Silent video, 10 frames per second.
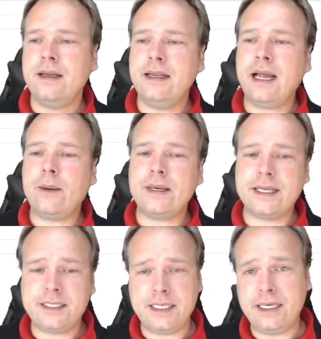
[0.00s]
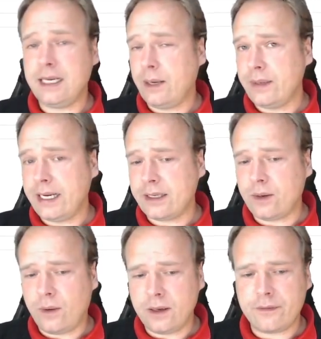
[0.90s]
Now we can see, we get
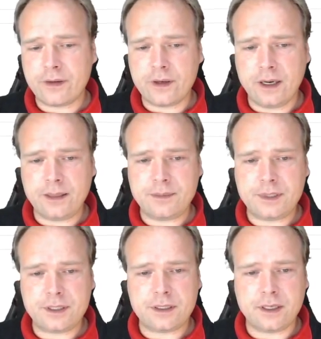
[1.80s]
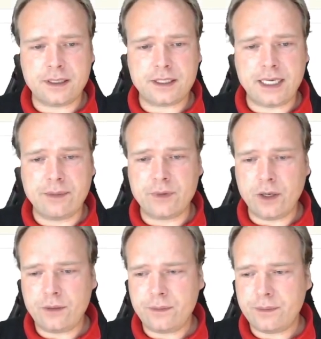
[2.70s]
all of the columns on the same
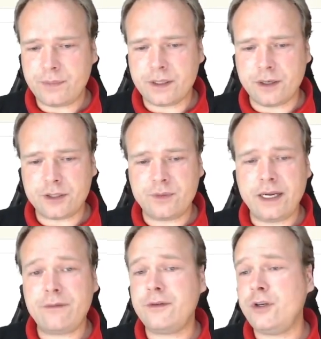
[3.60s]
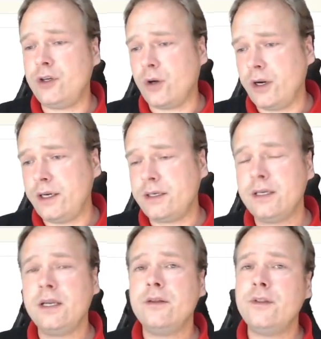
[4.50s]
row because we have joined
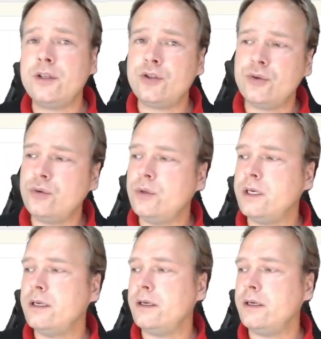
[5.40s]
the two